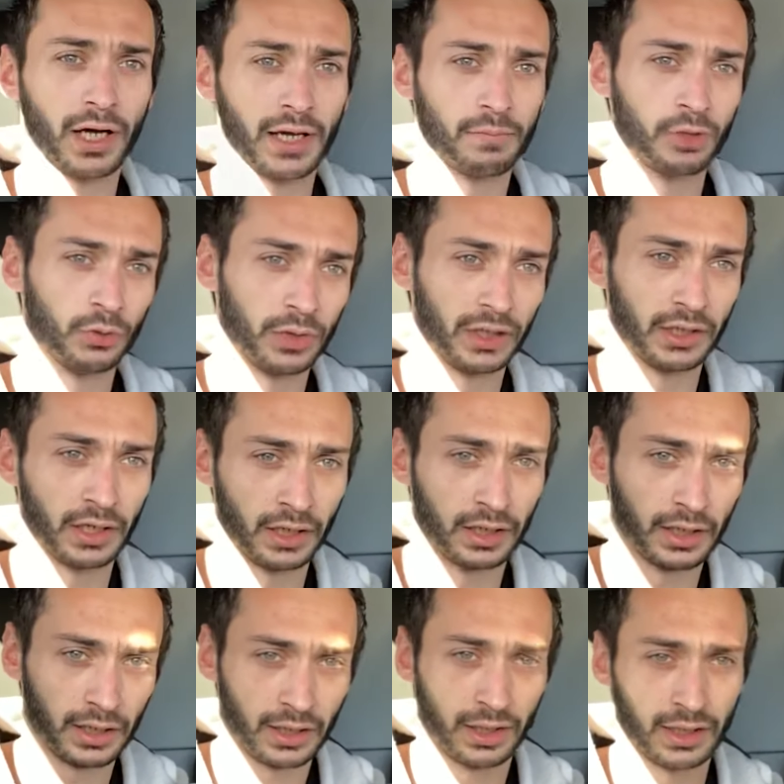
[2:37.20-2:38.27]
I'm doing it
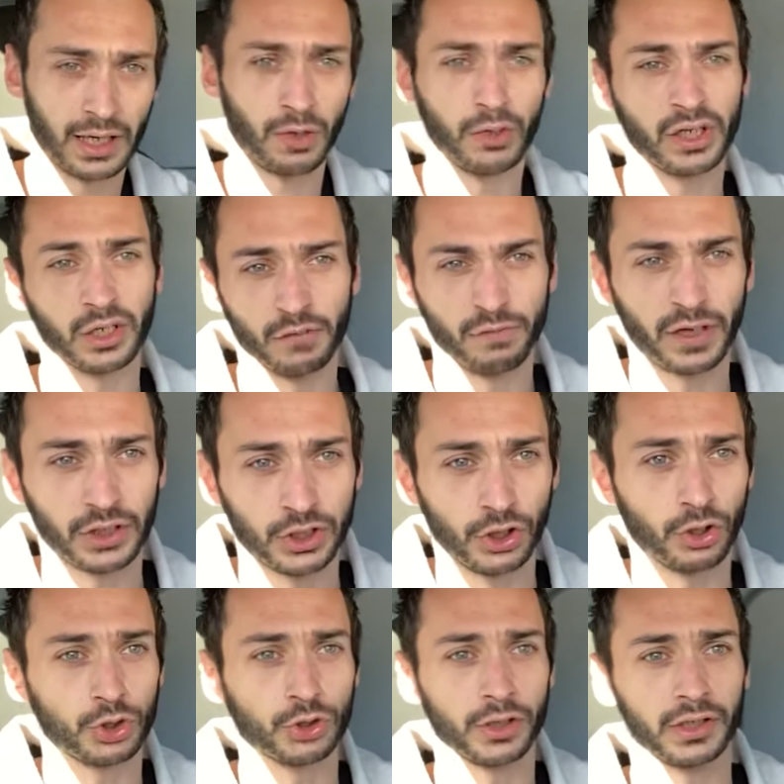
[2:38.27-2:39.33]
and how it can affect
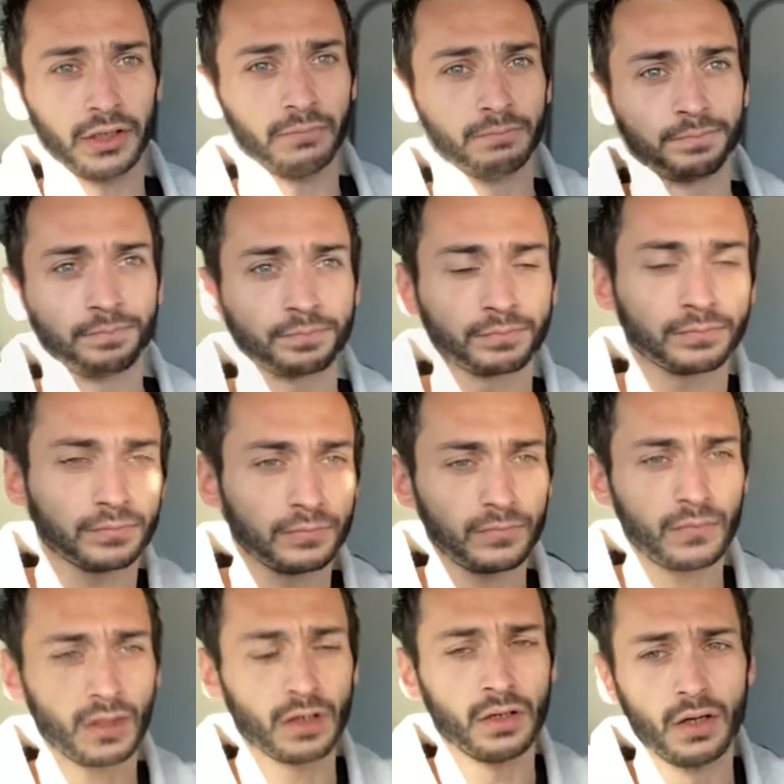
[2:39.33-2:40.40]
your training.
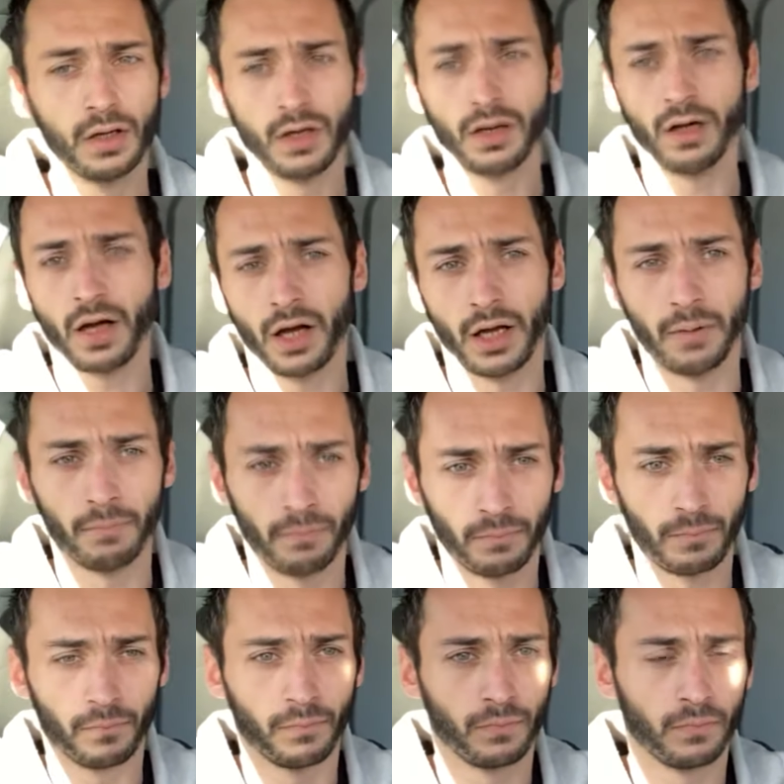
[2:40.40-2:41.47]

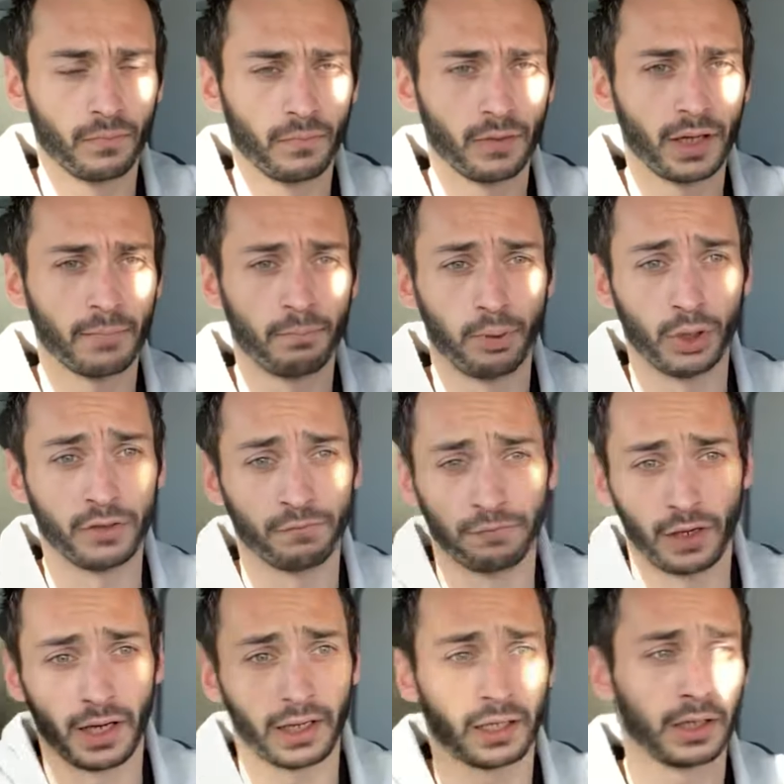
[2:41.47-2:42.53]
I'm putting
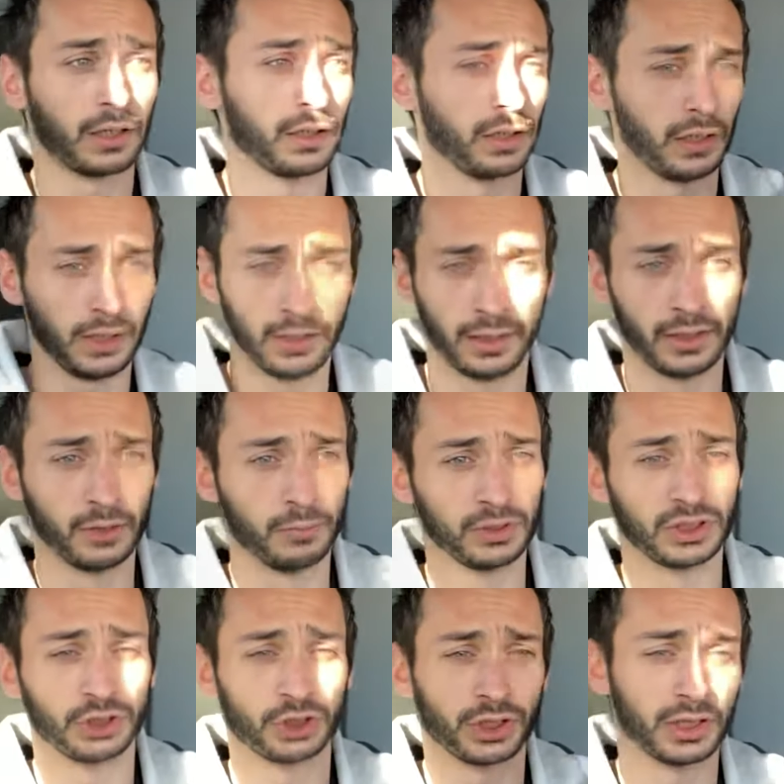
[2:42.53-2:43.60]
Flack in heel
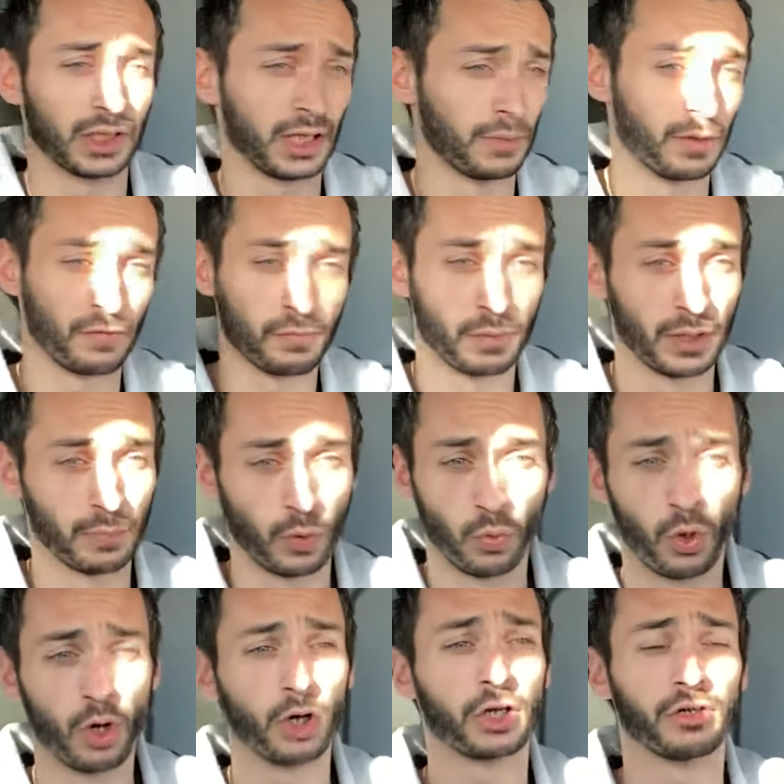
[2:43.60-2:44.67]
position, and I'm having people
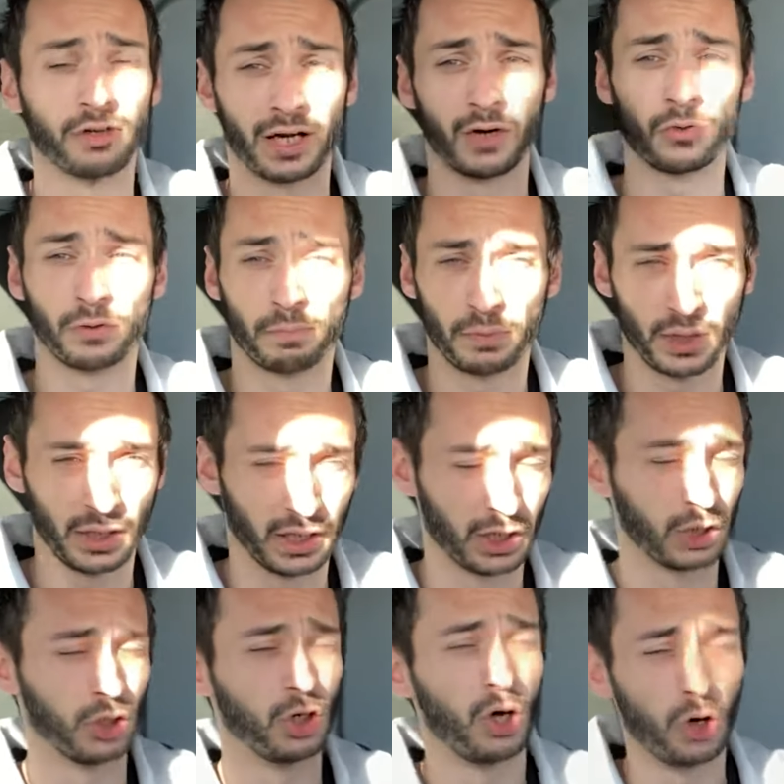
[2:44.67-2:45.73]
walking around being
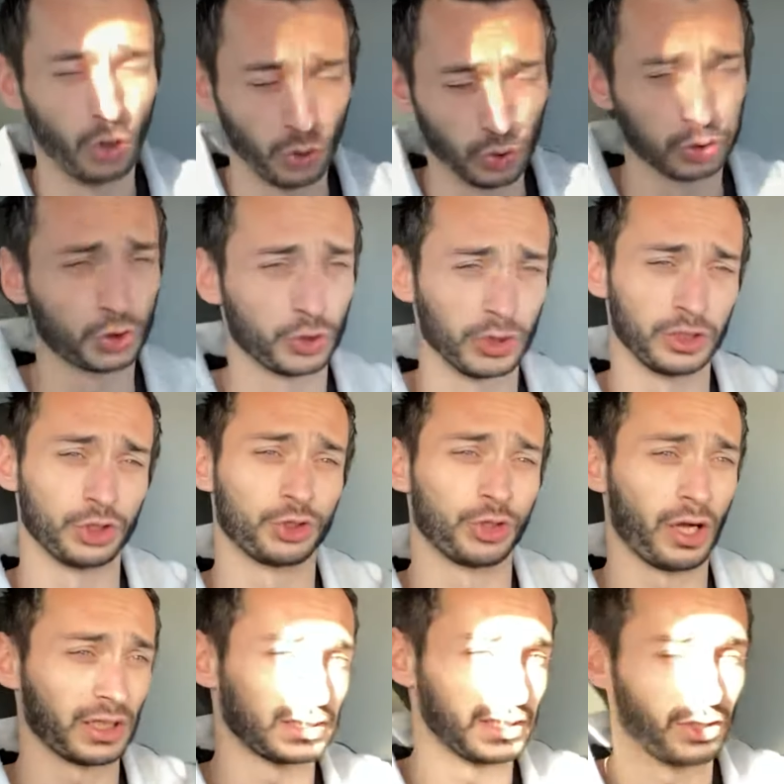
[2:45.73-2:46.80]
ultra
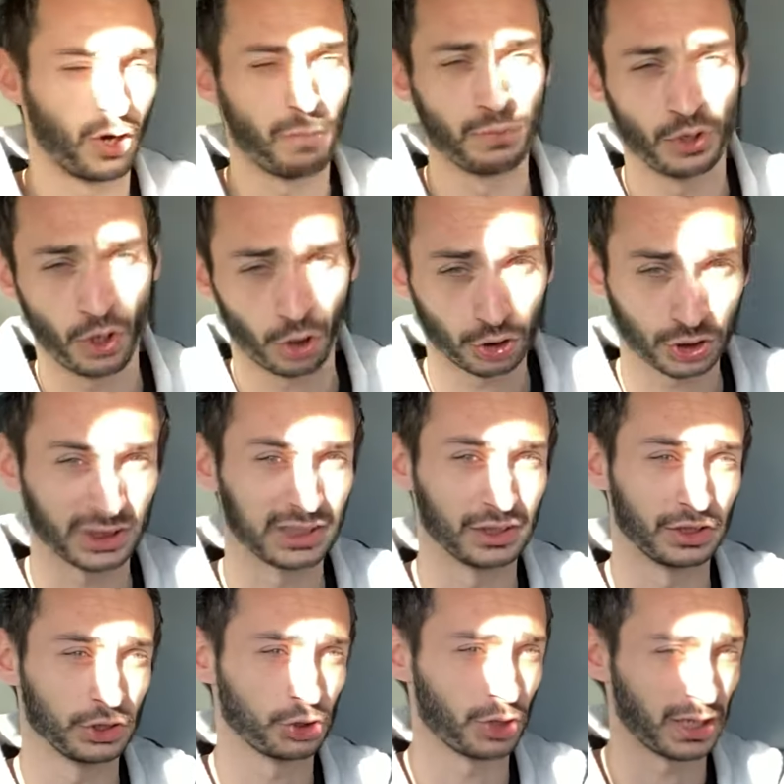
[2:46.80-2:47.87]
distracting, obnoxiously
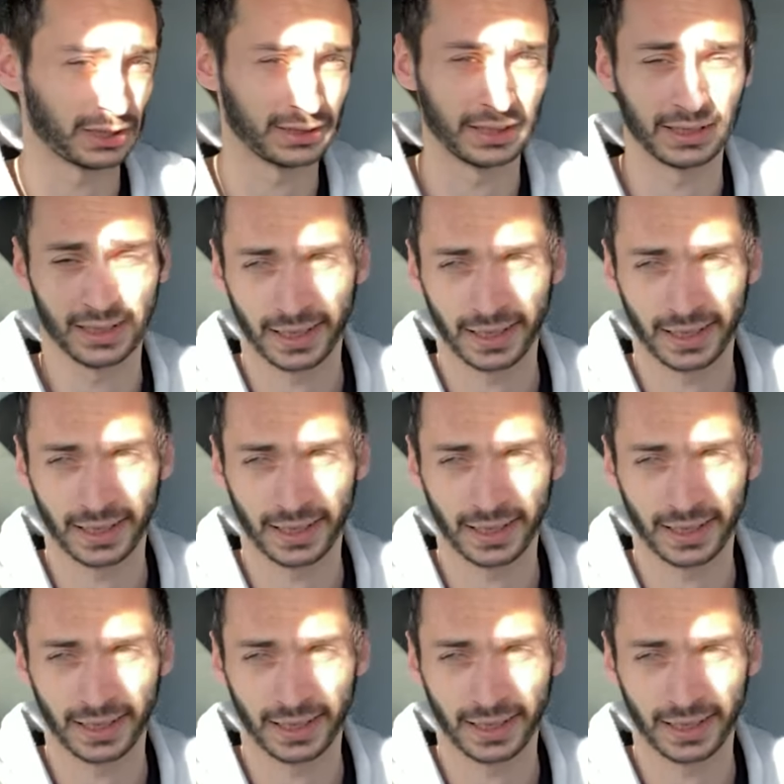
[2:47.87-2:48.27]
distracting,